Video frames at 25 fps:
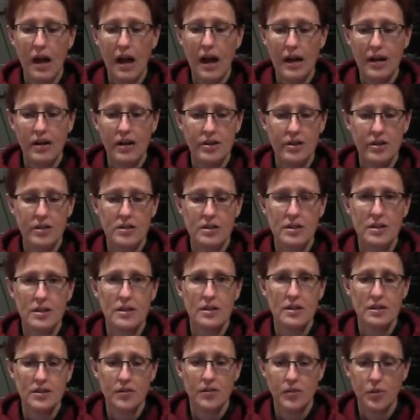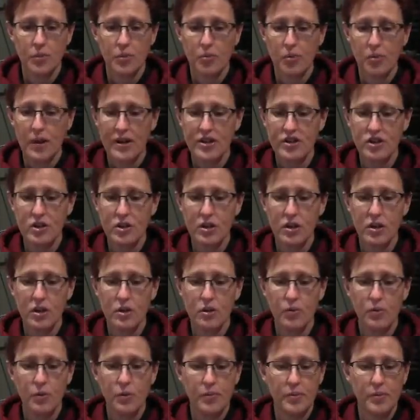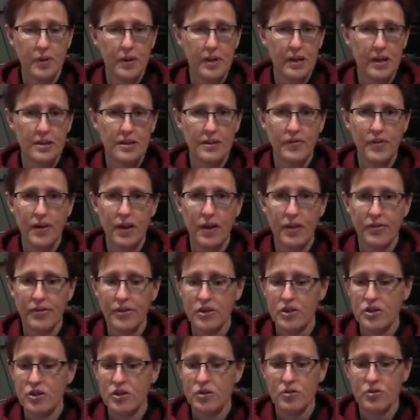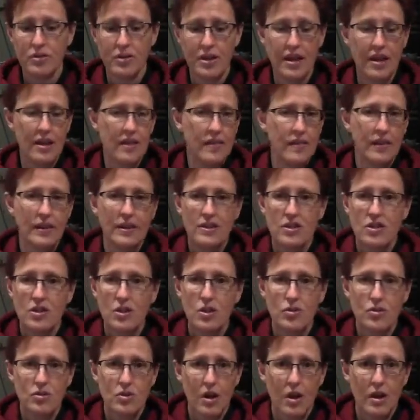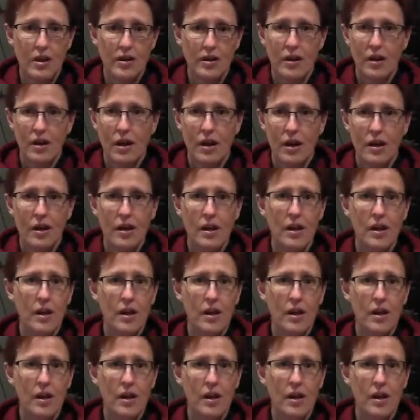higher incidence of depression, reproductive health issues, and the list goes on and on.